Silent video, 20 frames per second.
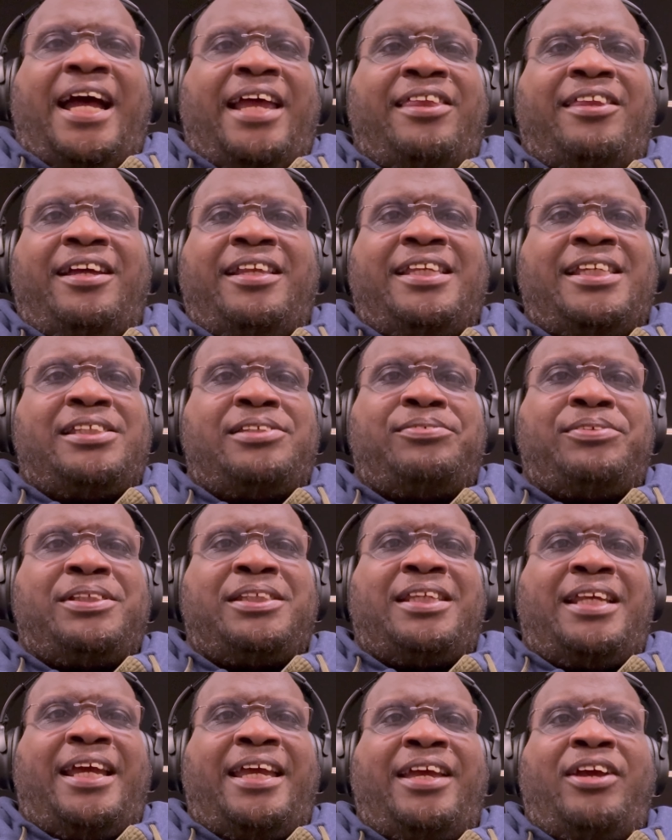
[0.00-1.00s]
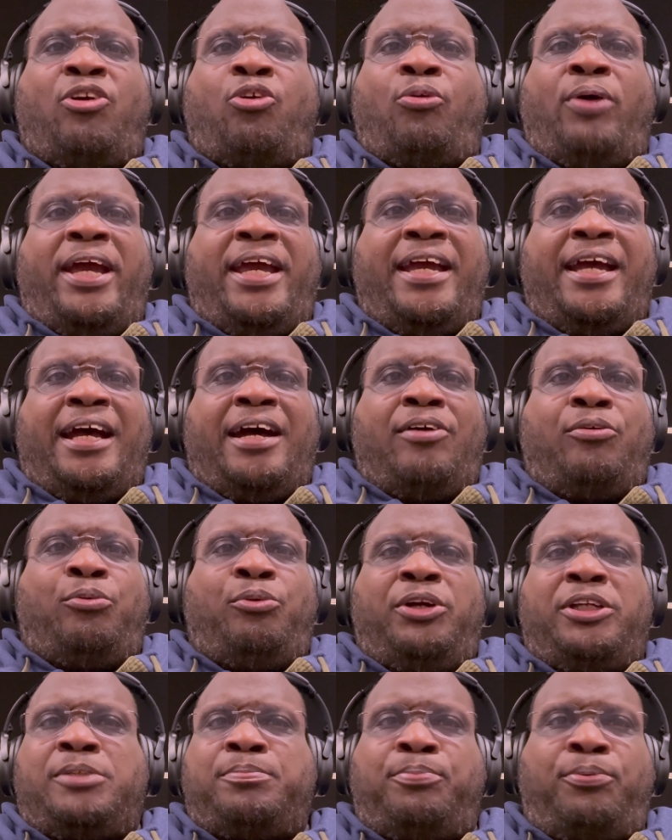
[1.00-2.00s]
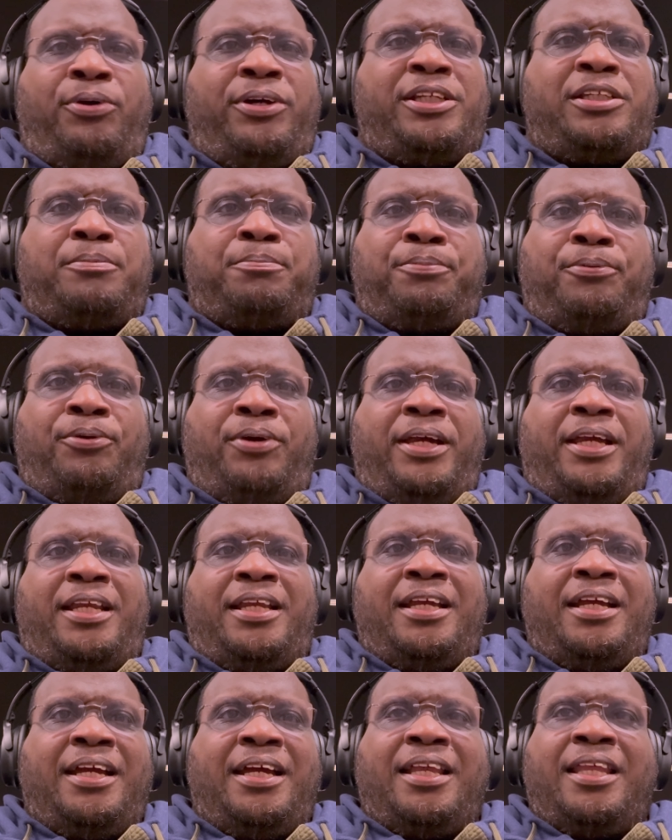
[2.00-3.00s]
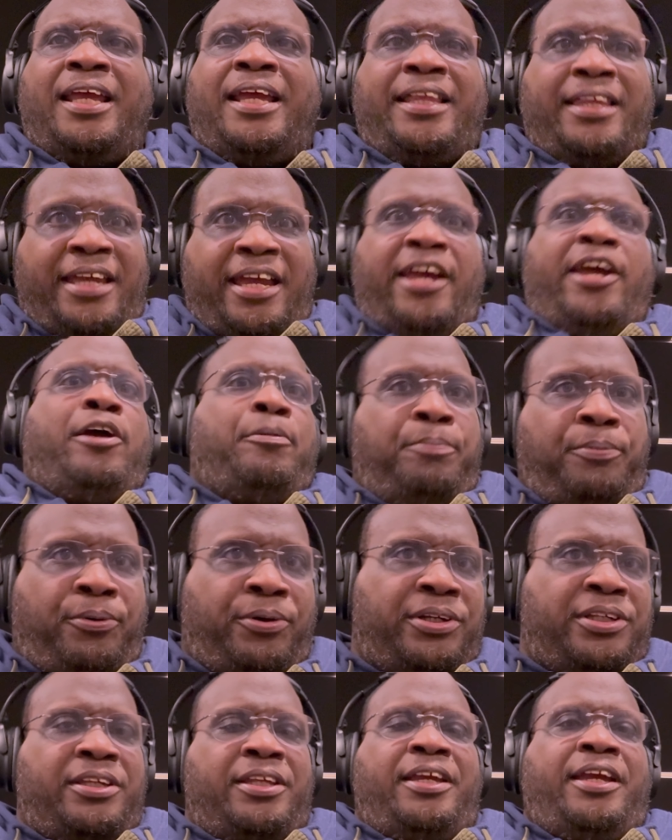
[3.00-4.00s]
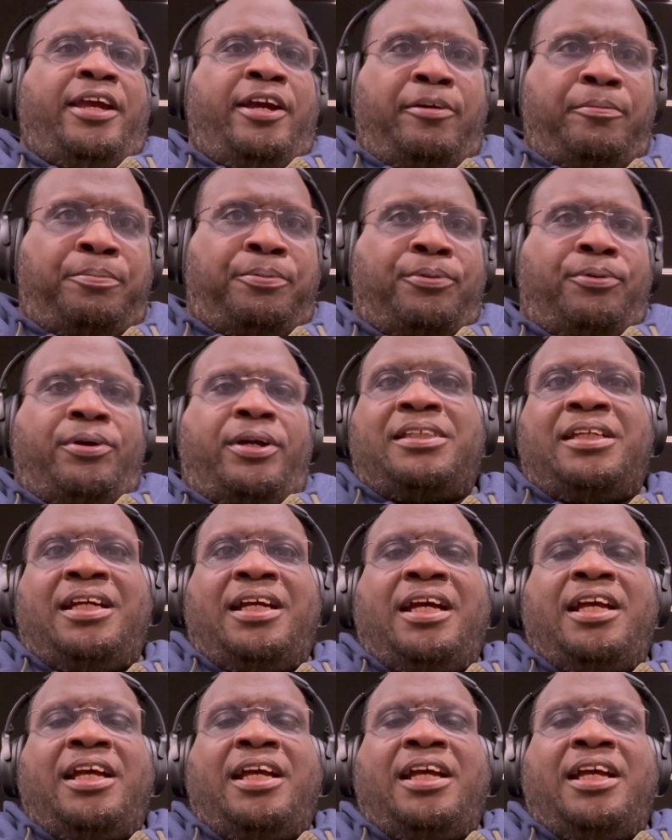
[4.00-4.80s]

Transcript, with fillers: I thought was like a Greyhound where it's point to point, like the airport to the airport.